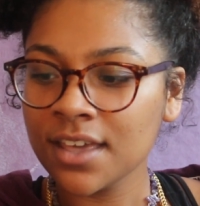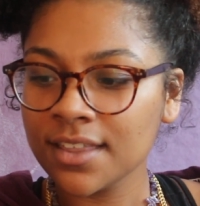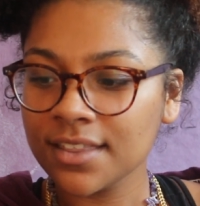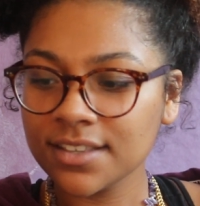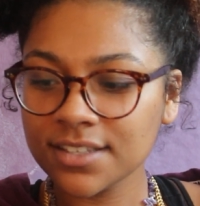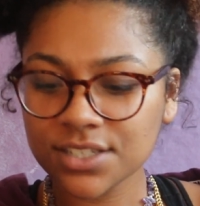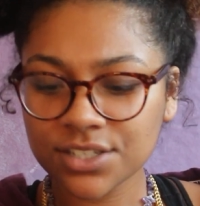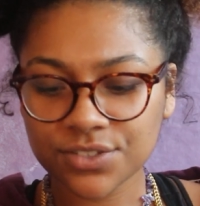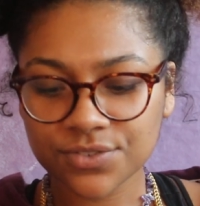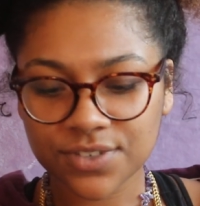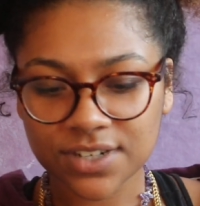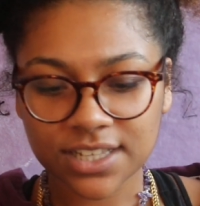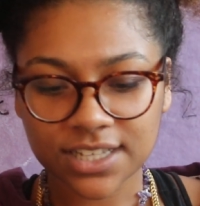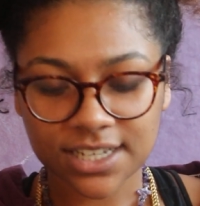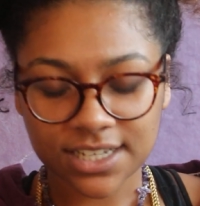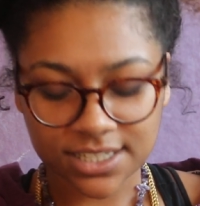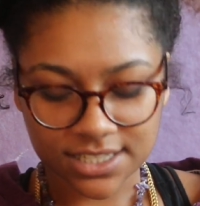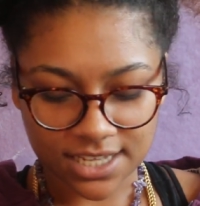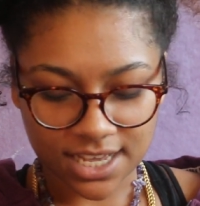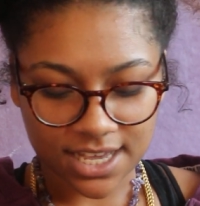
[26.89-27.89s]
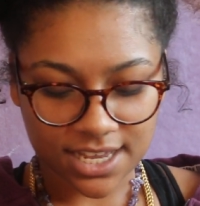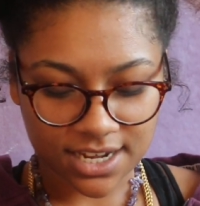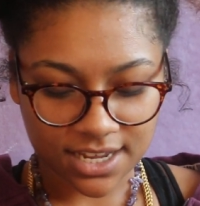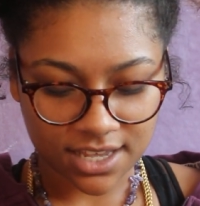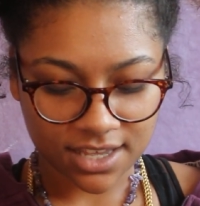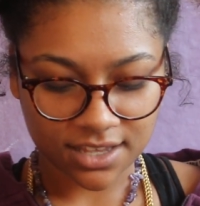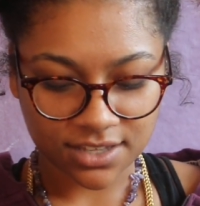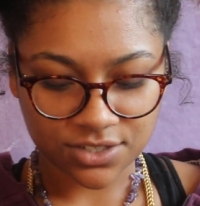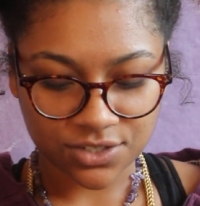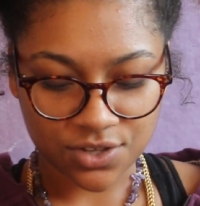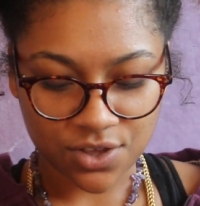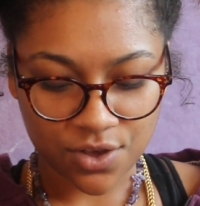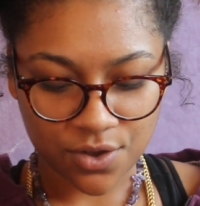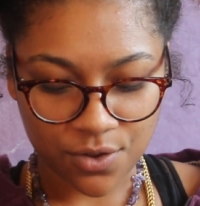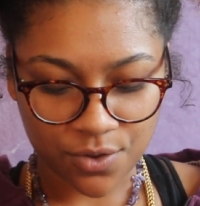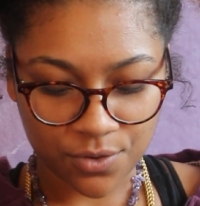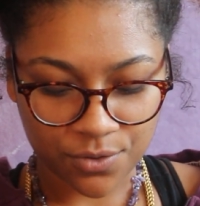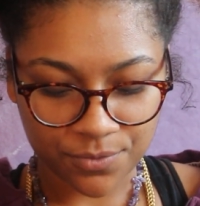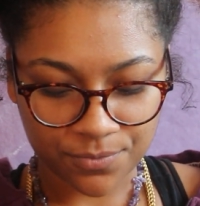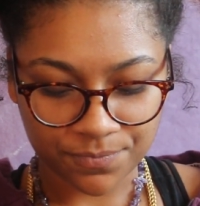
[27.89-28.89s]
This is really exciting,
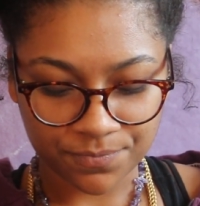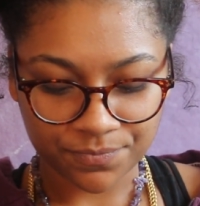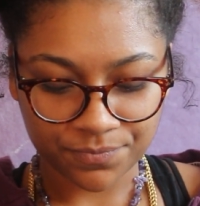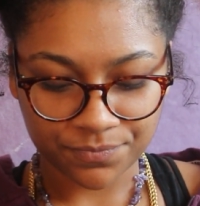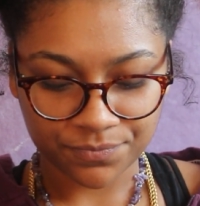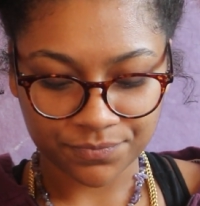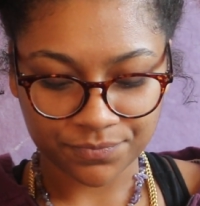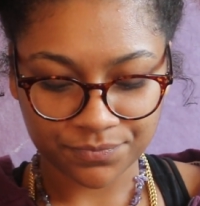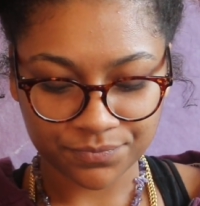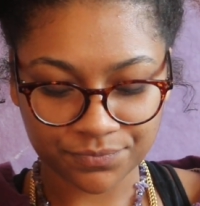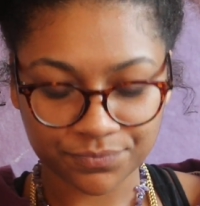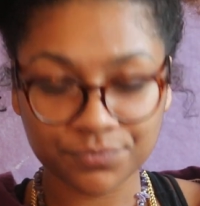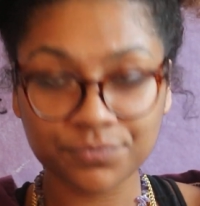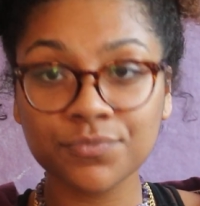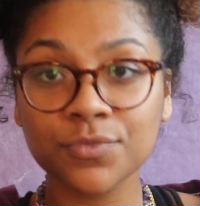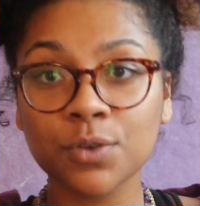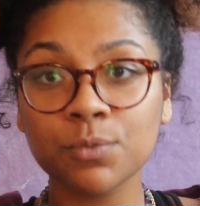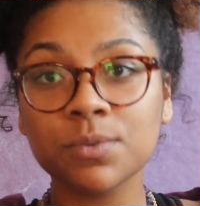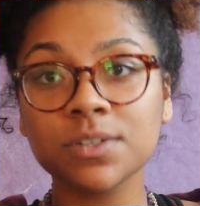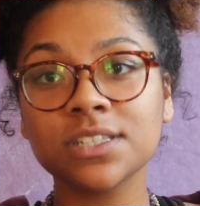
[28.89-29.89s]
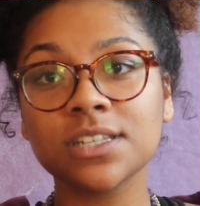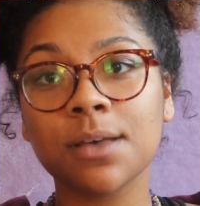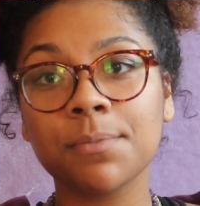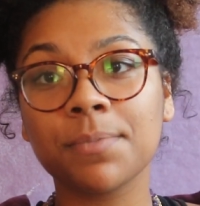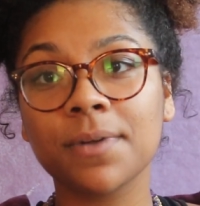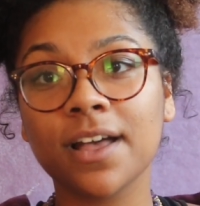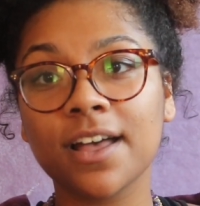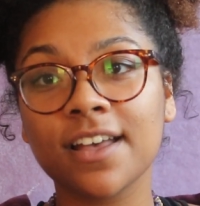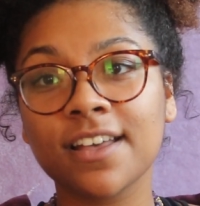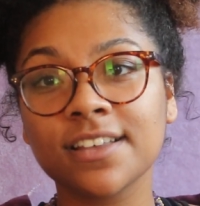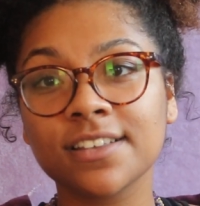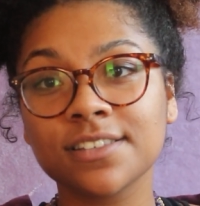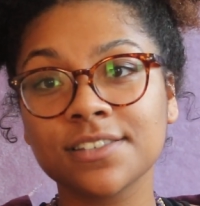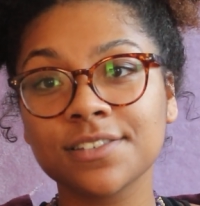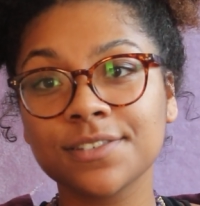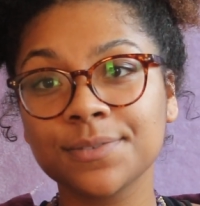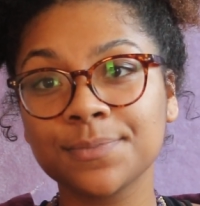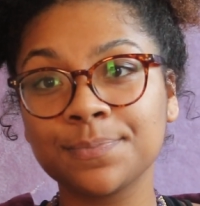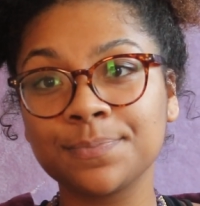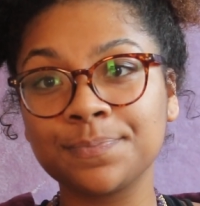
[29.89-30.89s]
so what's up
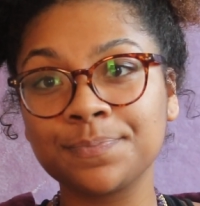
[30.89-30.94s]
guys?